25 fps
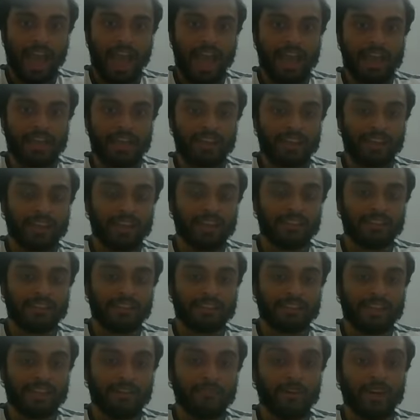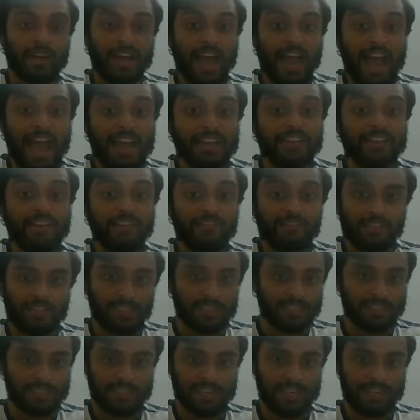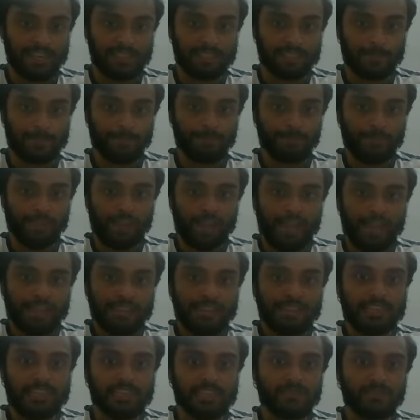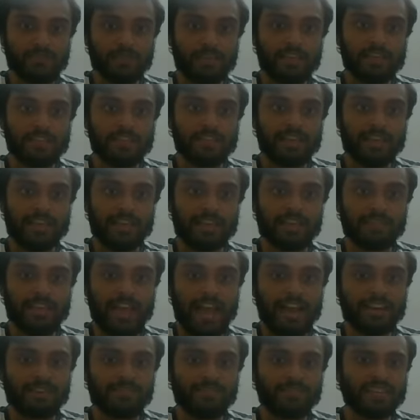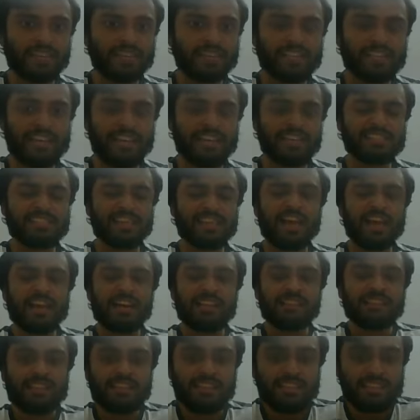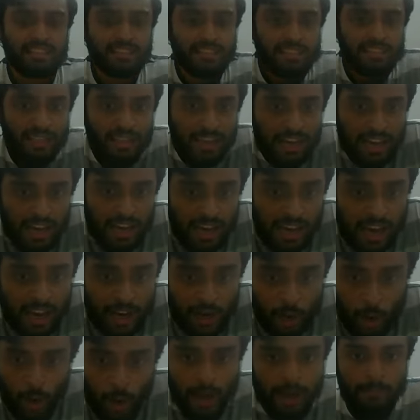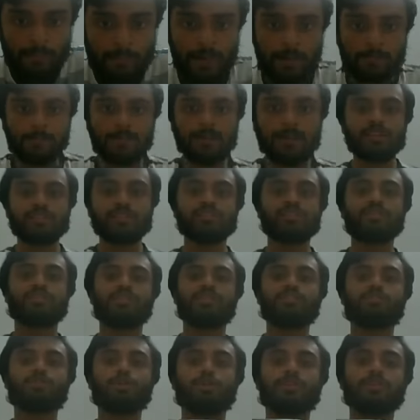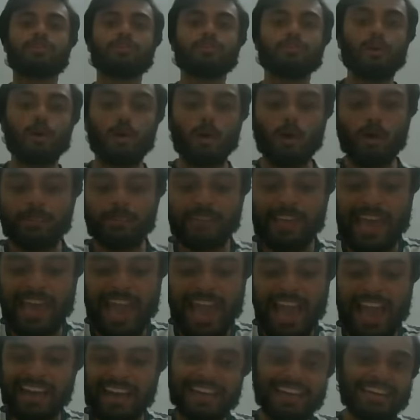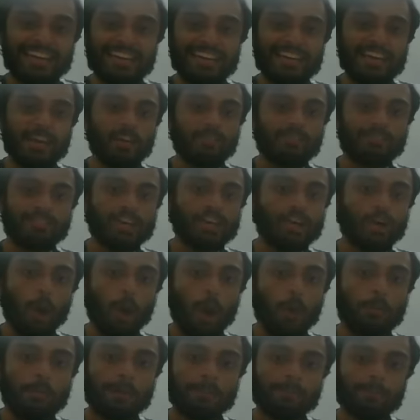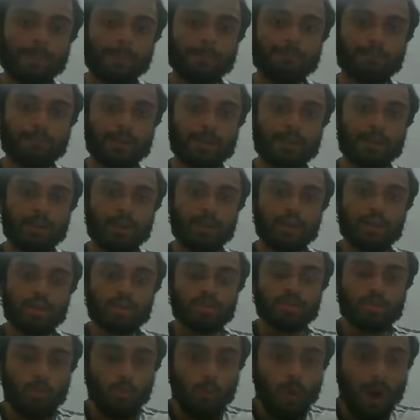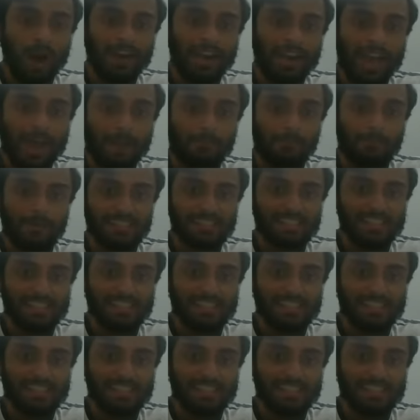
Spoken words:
and they were at Versailles. At Versailles, these royal members did not know the agony of the common people. So what happens